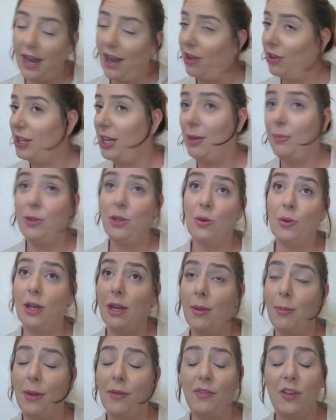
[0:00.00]
I'll keep doing
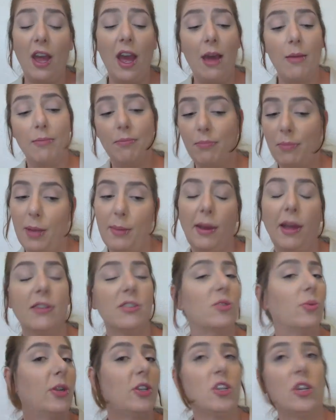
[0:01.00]
them. If not, maybe I'll
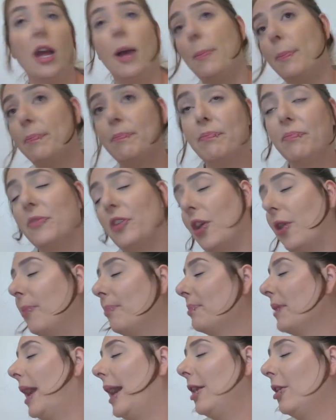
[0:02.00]
switch it up.
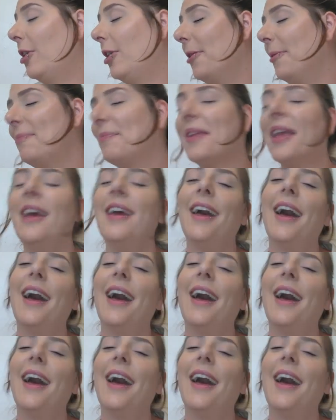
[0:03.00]
So I don't know.